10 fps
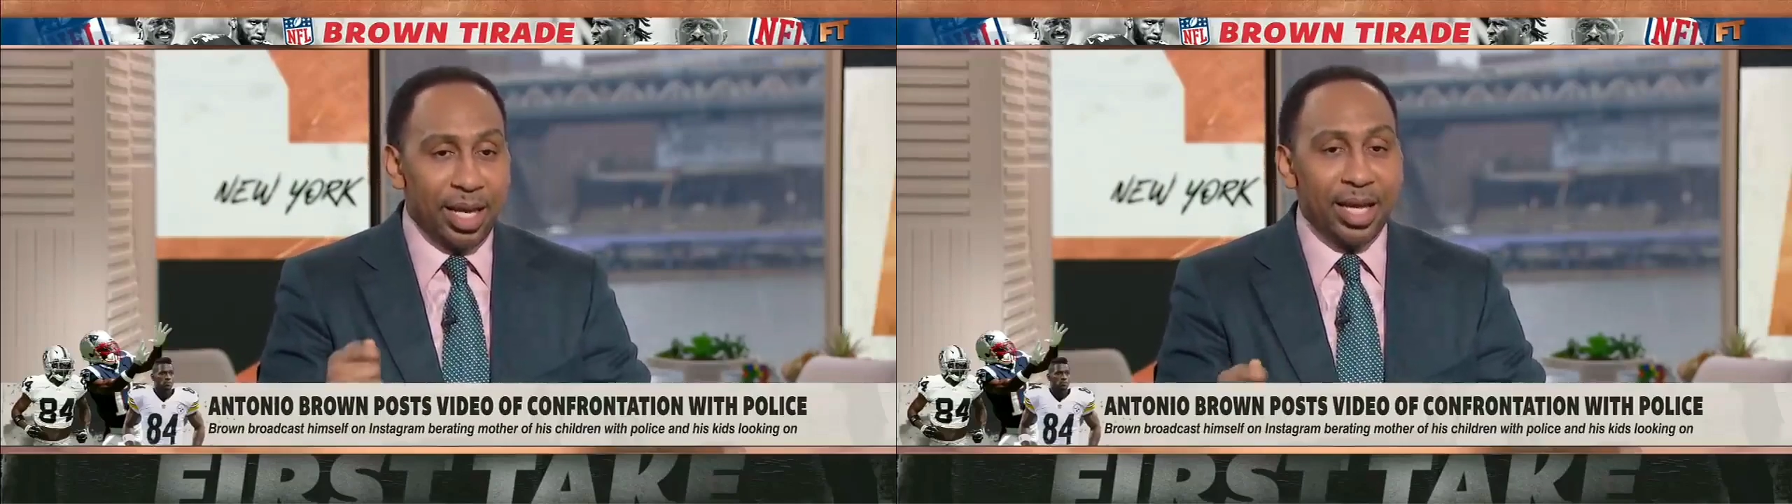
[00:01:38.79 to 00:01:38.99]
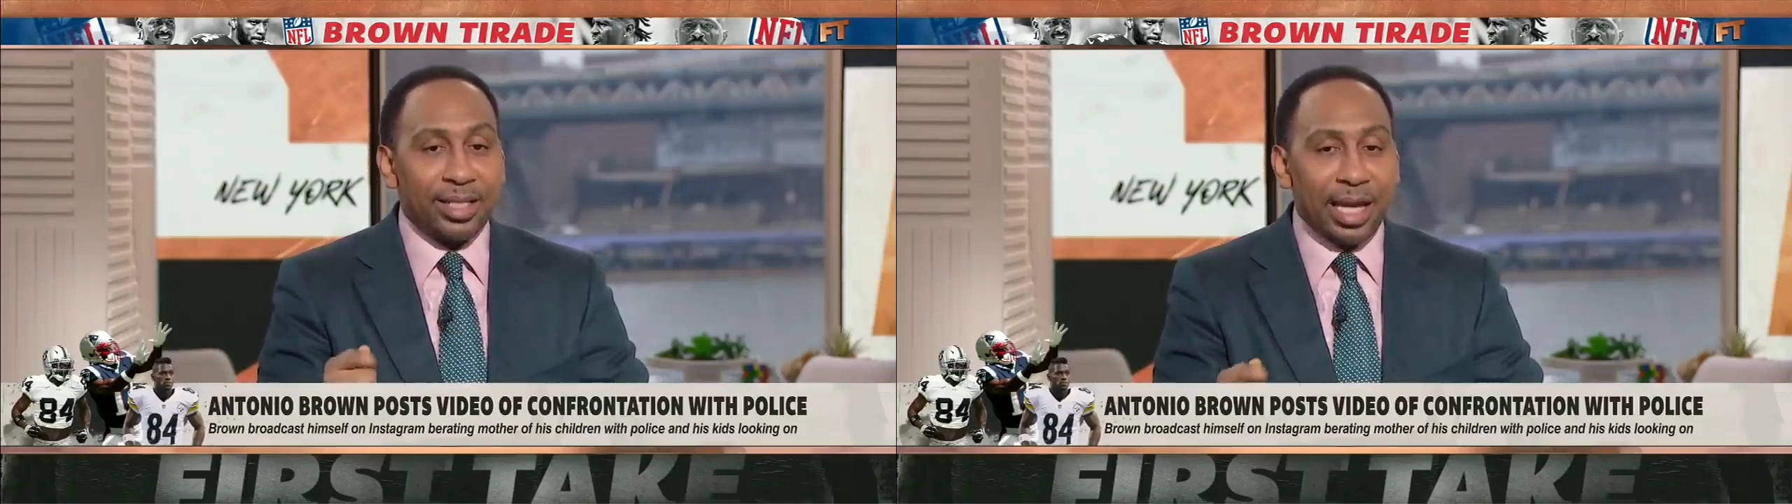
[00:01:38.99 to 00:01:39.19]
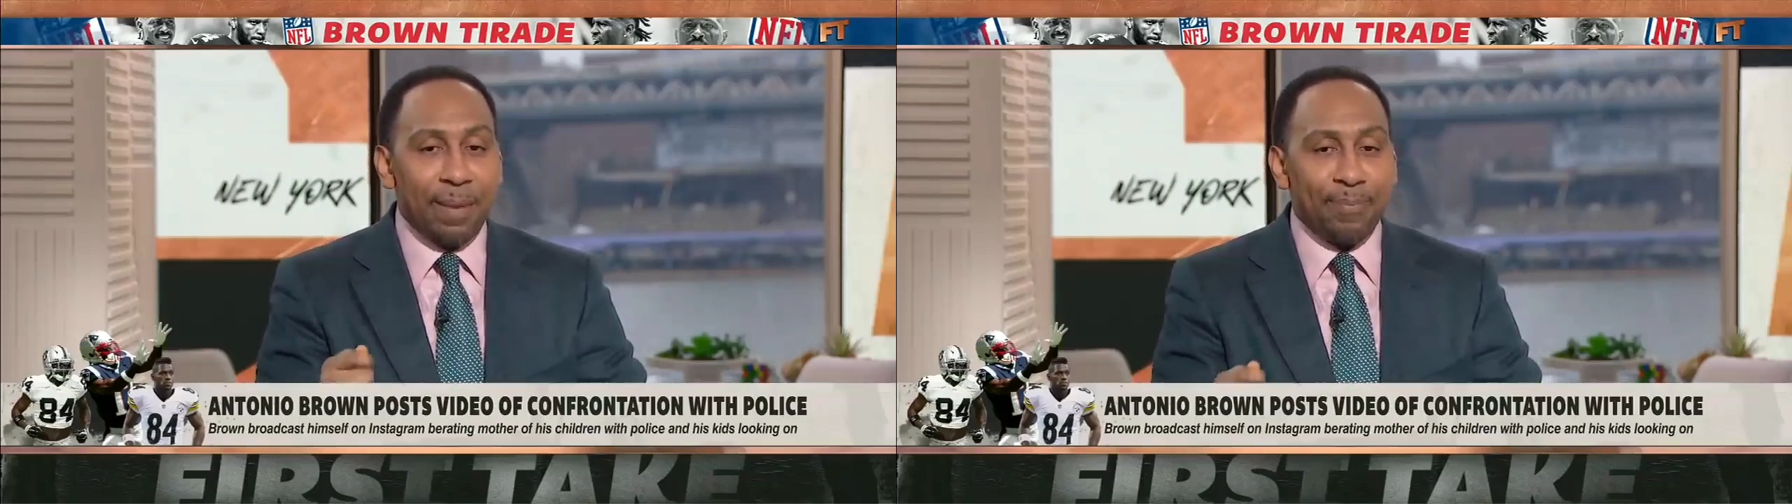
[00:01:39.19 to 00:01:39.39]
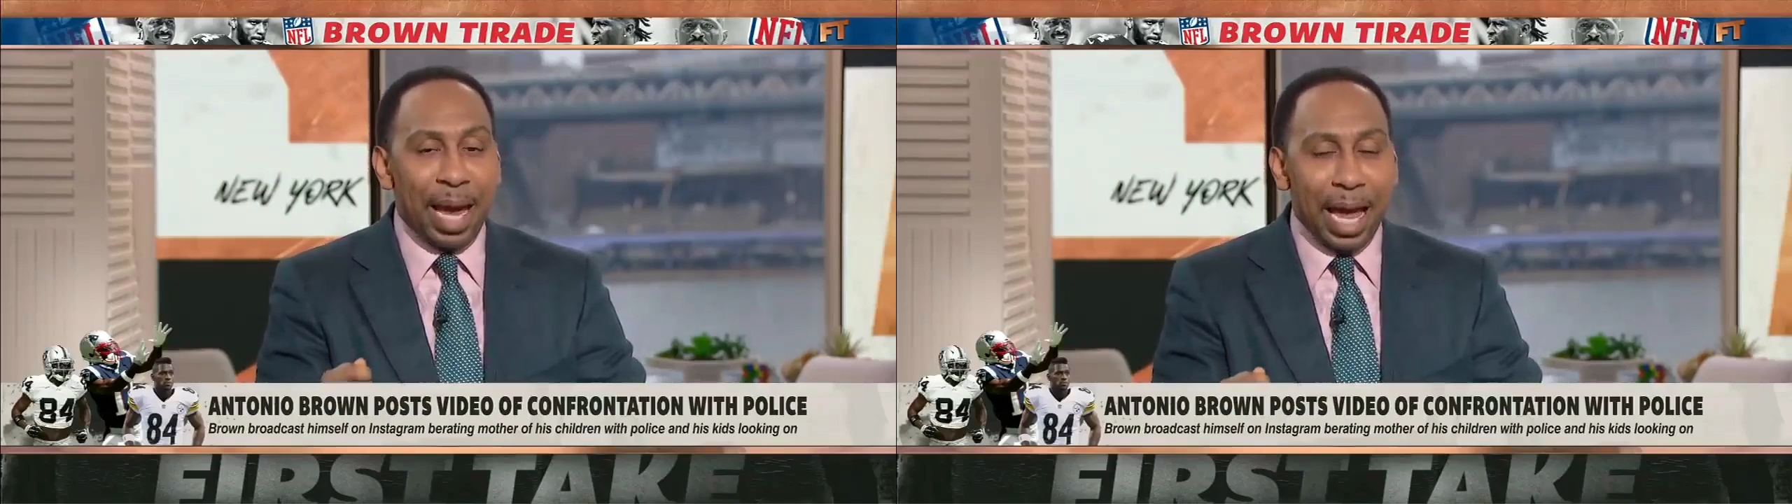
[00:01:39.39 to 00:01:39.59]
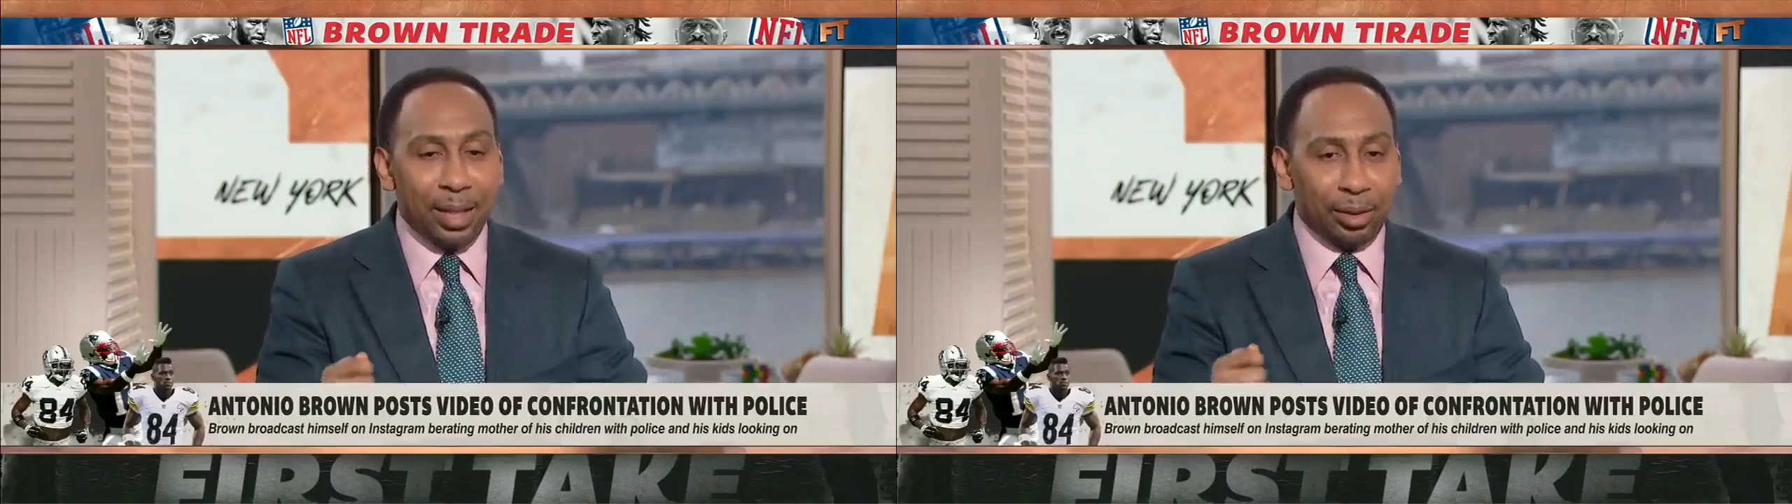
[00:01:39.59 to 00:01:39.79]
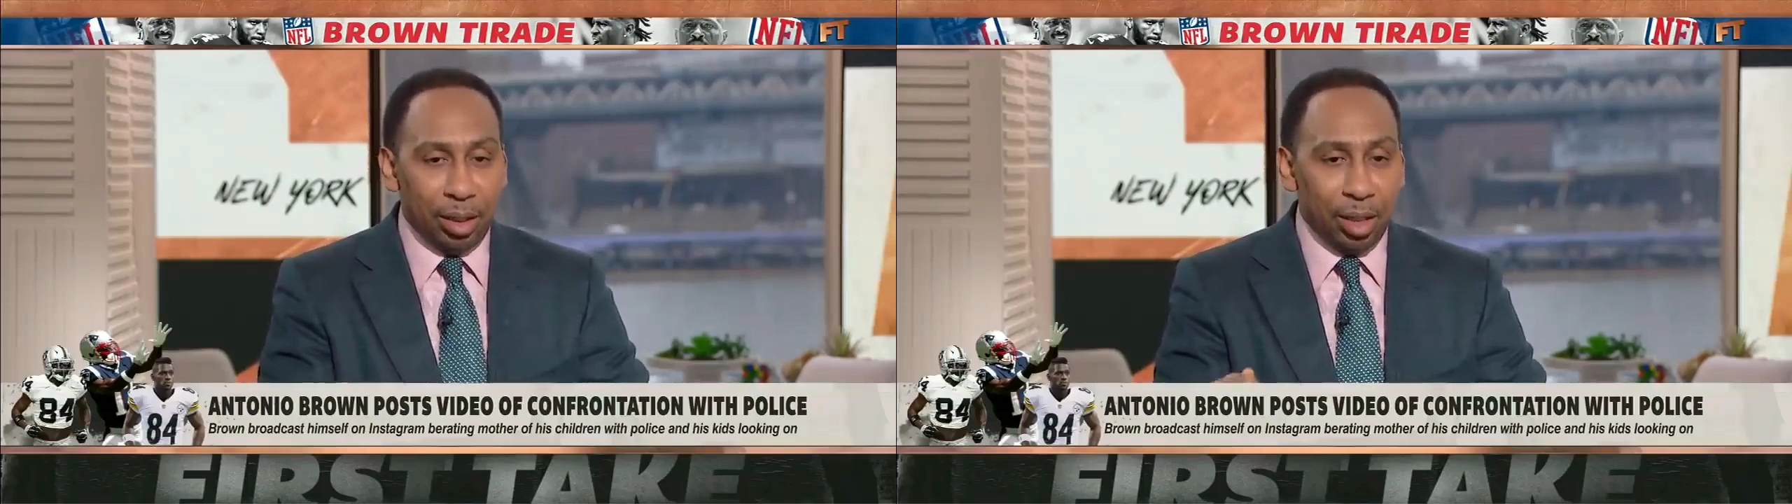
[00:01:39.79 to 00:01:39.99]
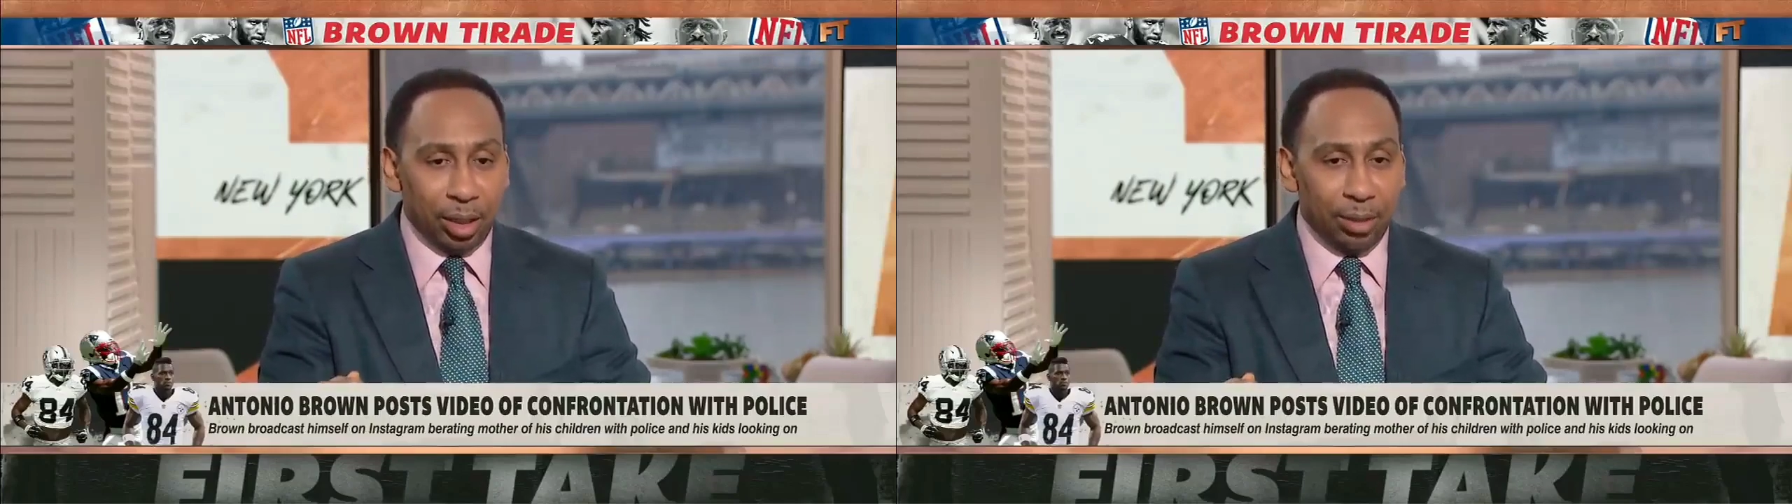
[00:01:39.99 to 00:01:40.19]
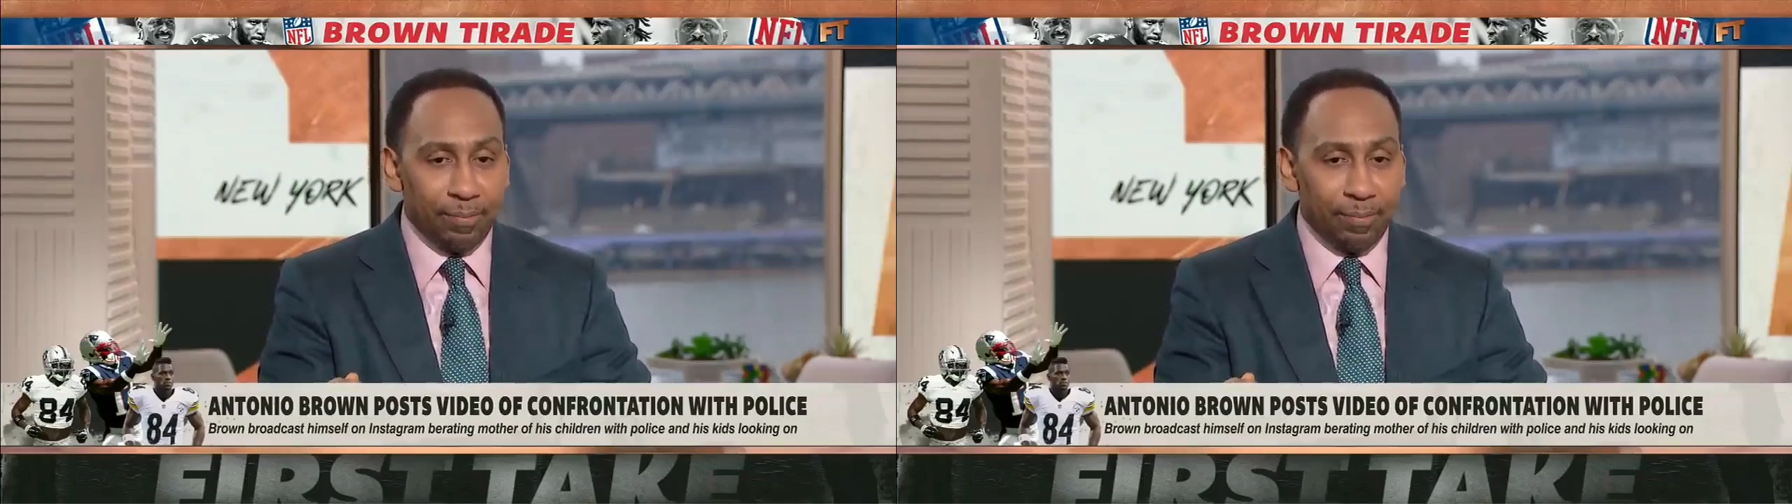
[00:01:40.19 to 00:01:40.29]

it's a bad look.